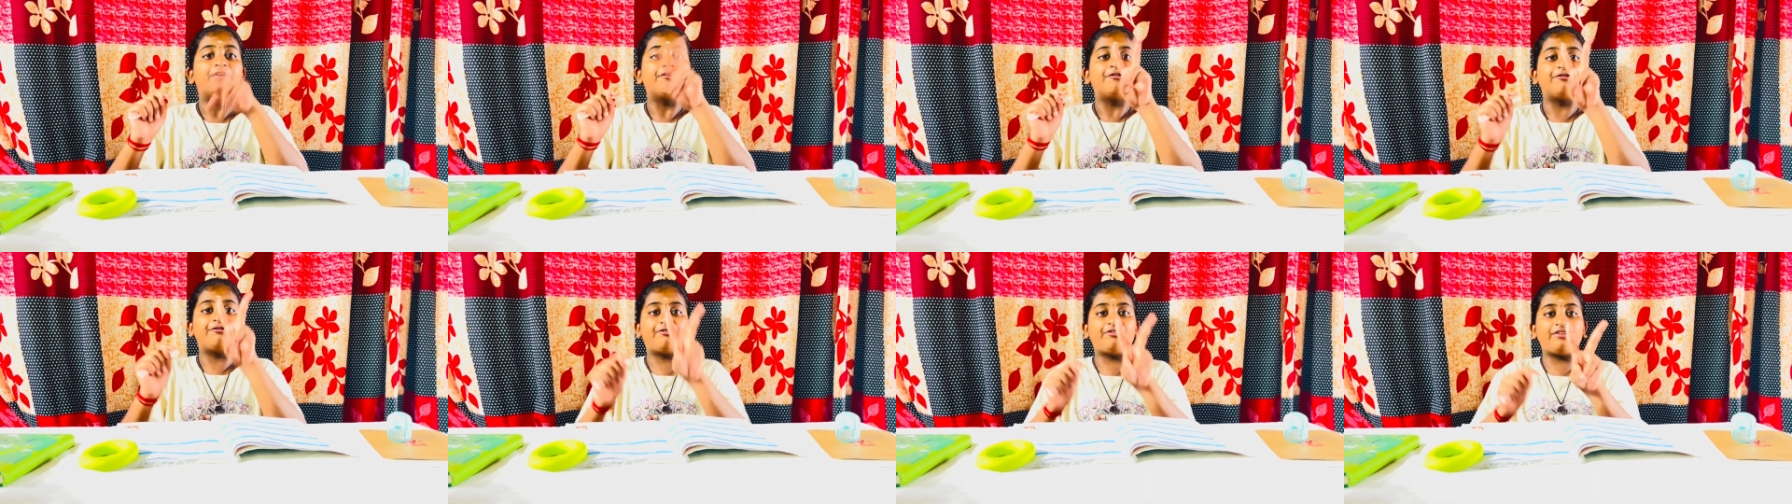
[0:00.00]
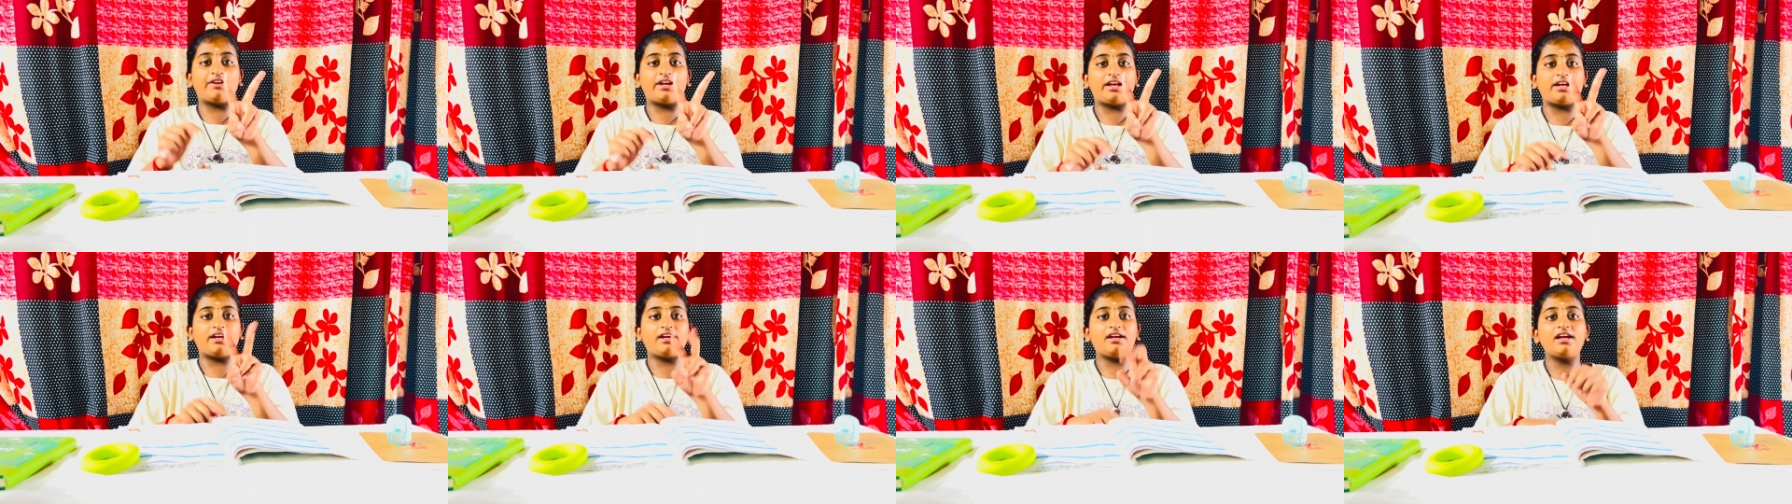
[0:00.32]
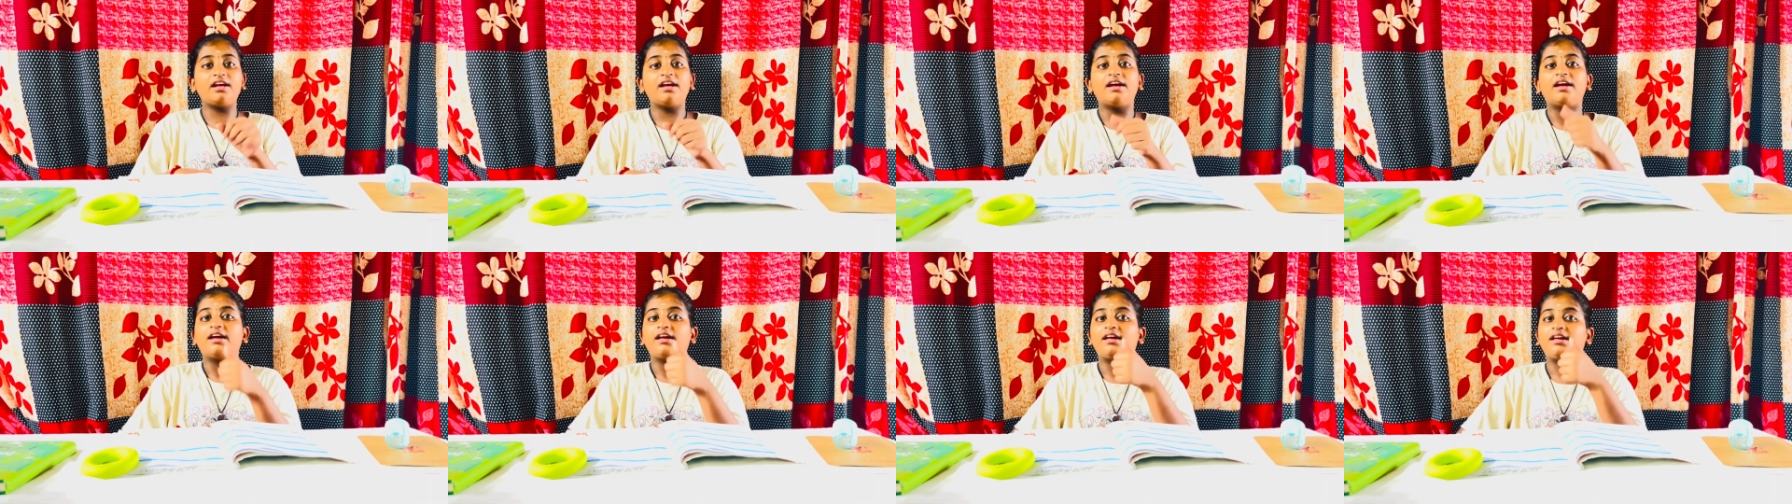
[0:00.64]

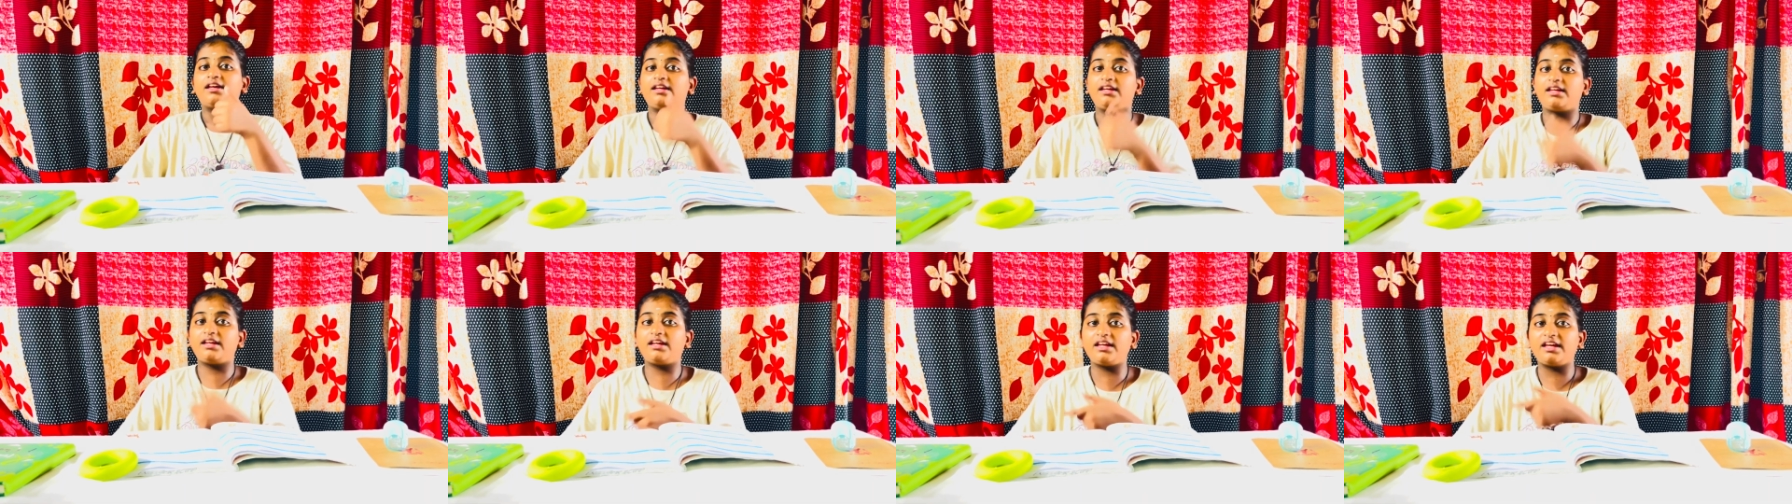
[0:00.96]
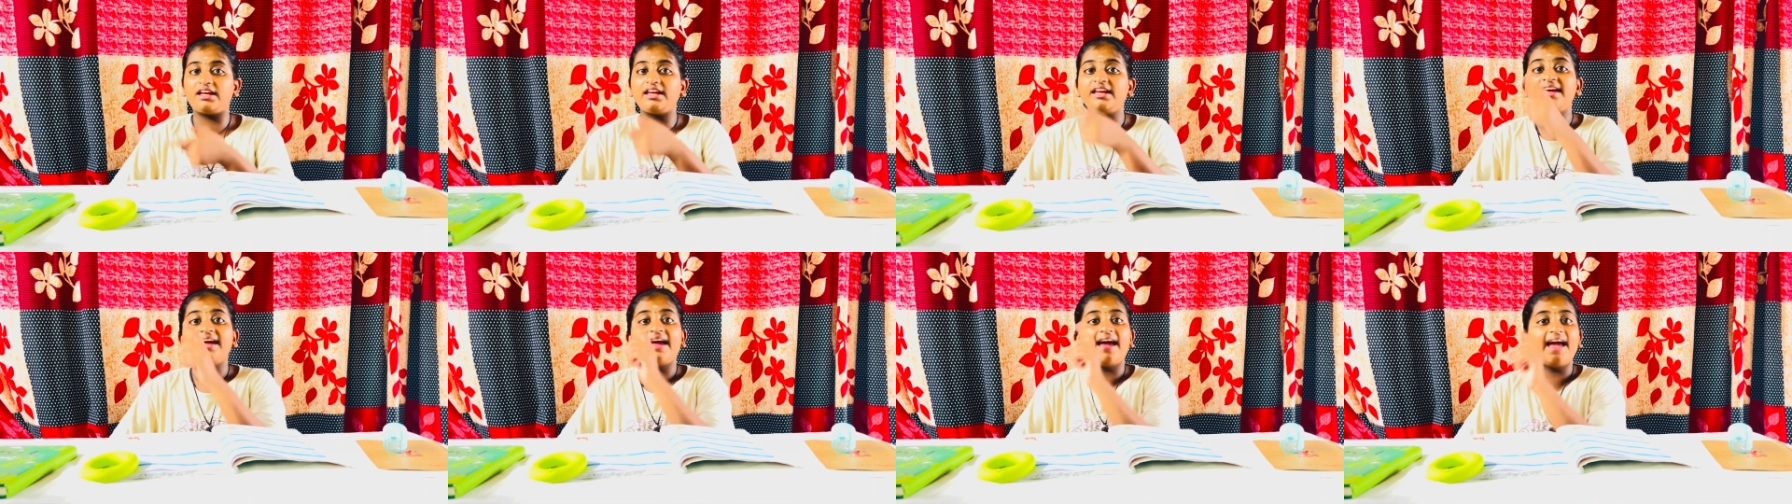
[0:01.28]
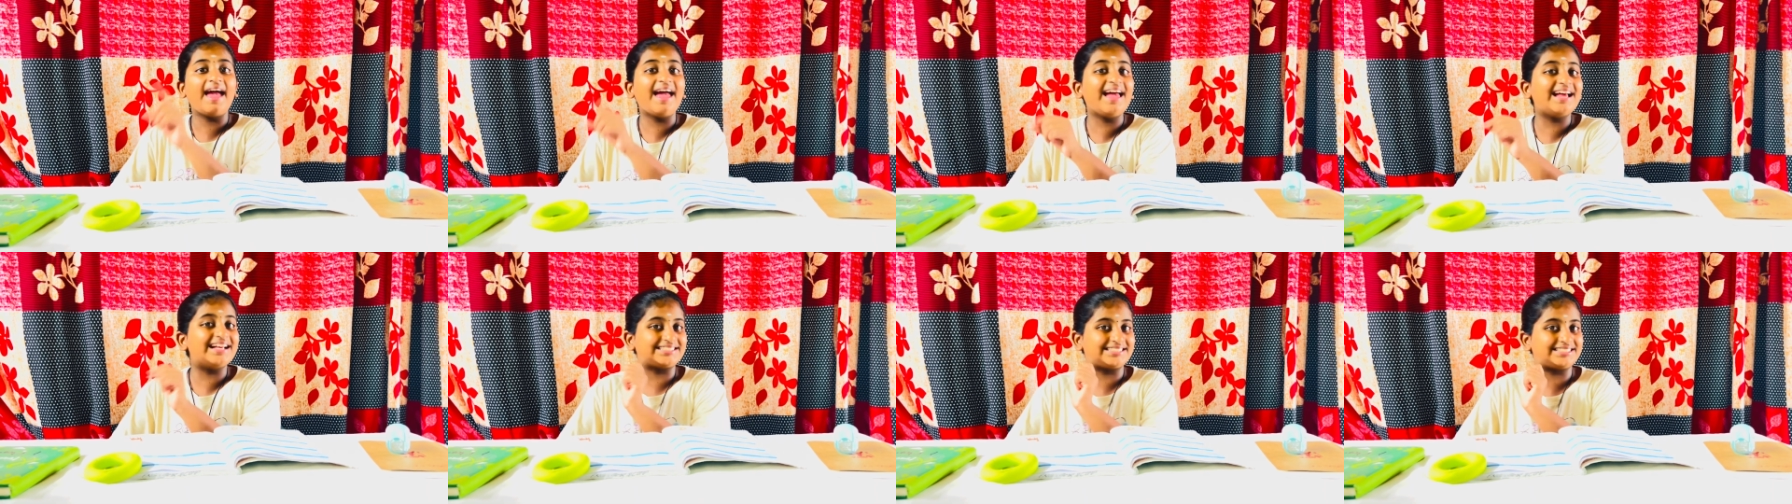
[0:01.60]

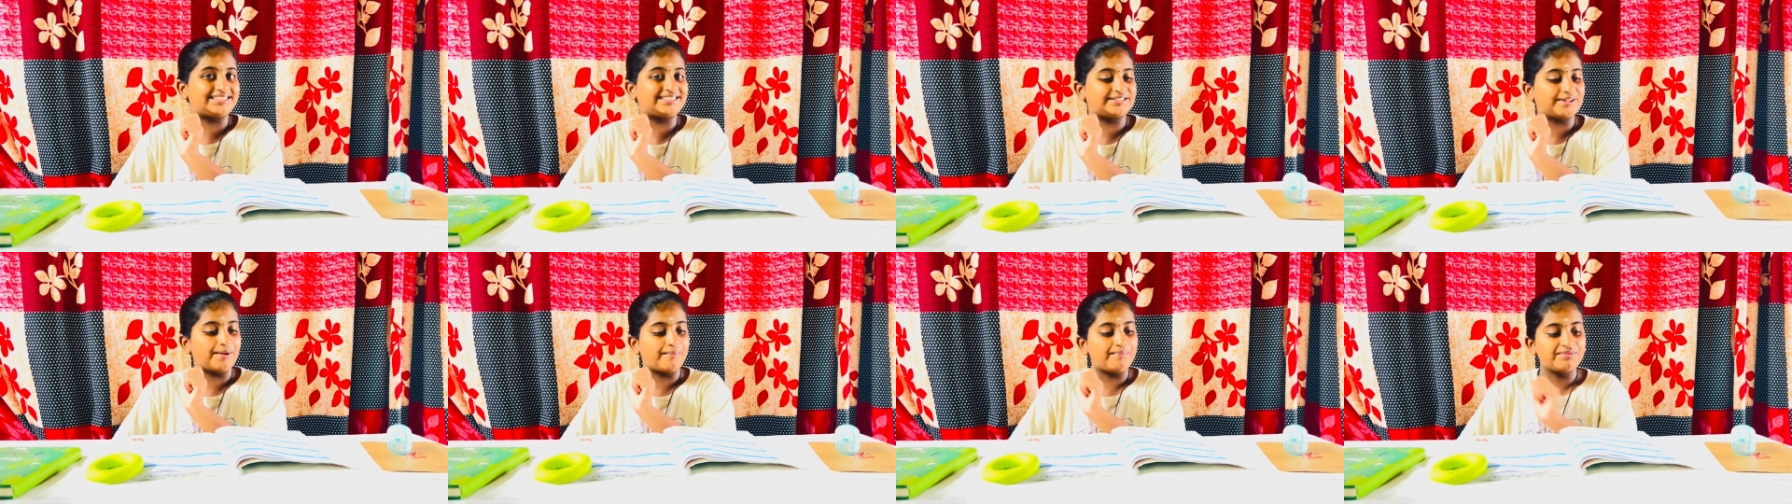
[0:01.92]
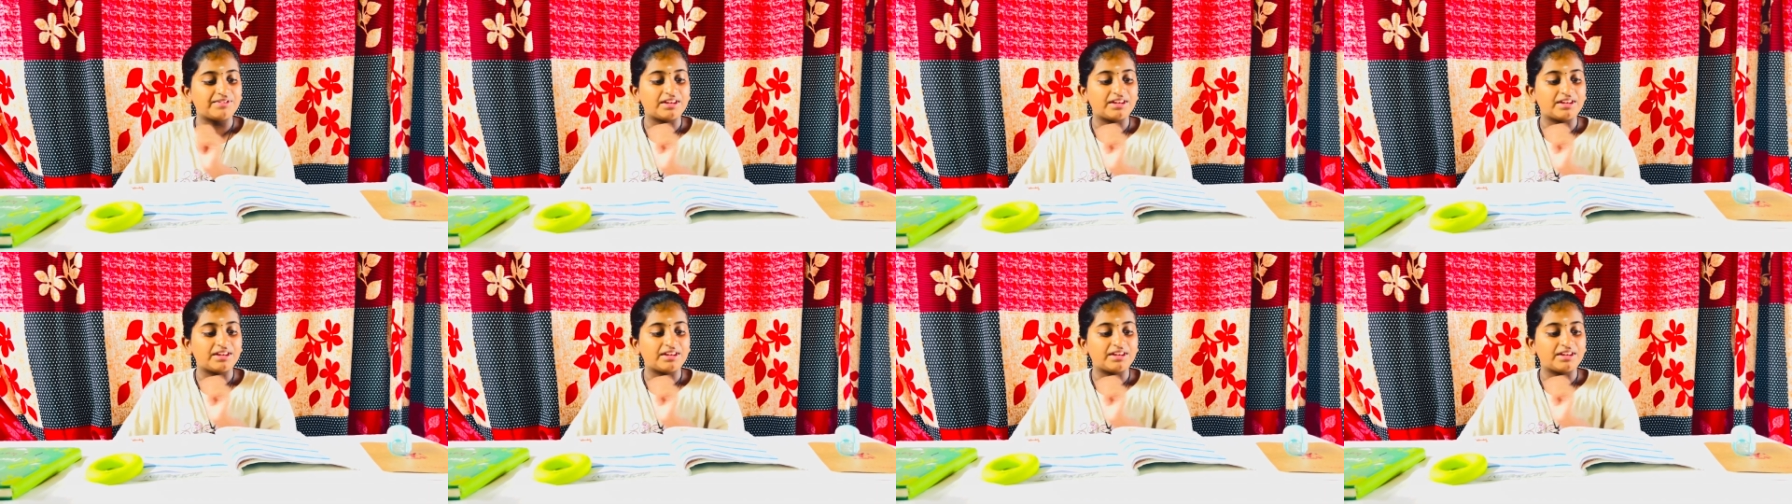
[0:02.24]
VES.